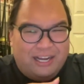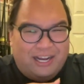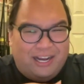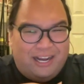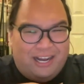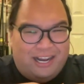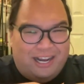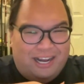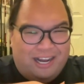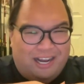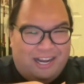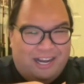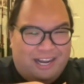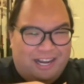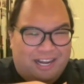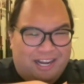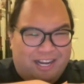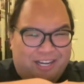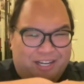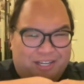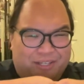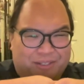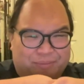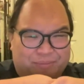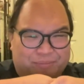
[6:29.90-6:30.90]

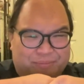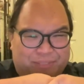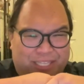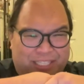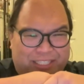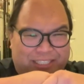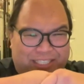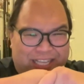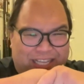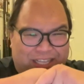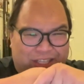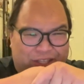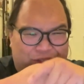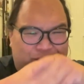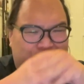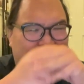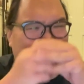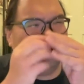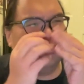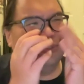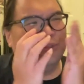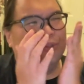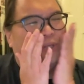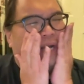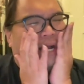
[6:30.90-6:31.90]
They take you
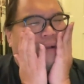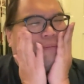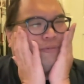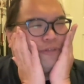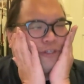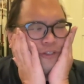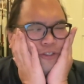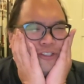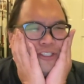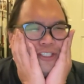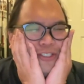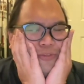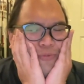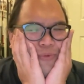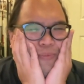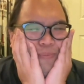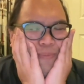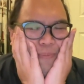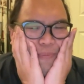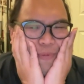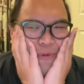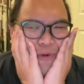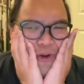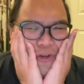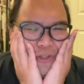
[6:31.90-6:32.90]
to. I'm trying to just
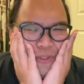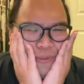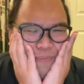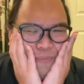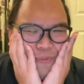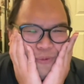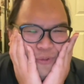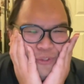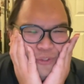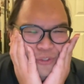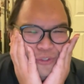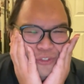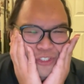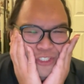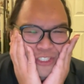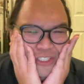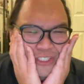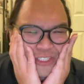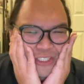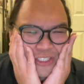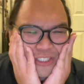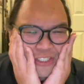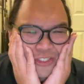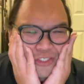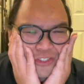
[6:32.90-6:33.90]
remember all the
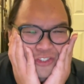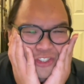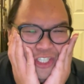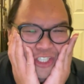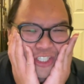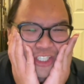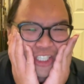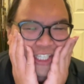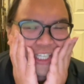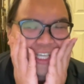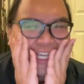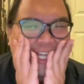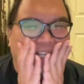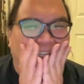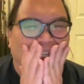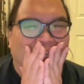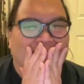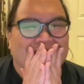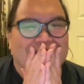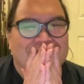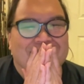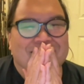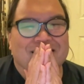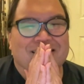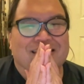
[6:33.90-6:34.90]
motions and trying to get
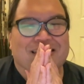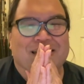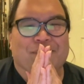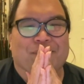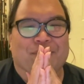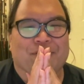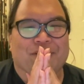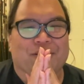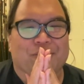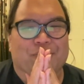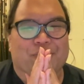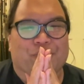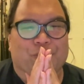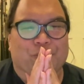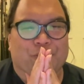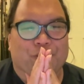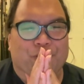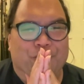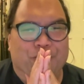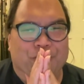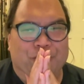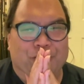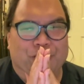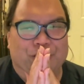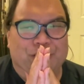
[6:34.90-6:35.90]
some of the
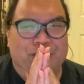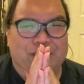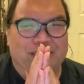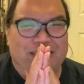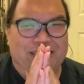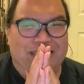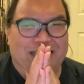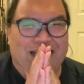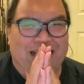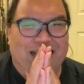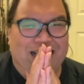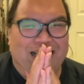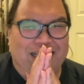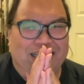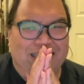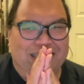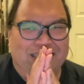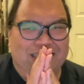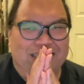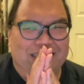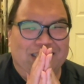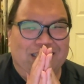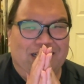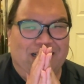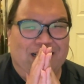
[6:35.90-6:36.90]
birds that
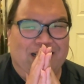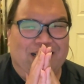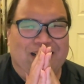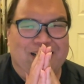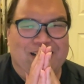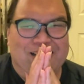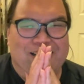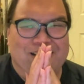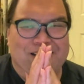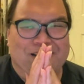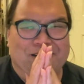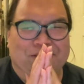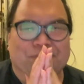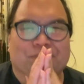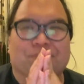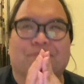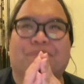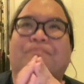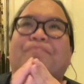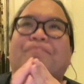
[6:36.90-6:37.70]
I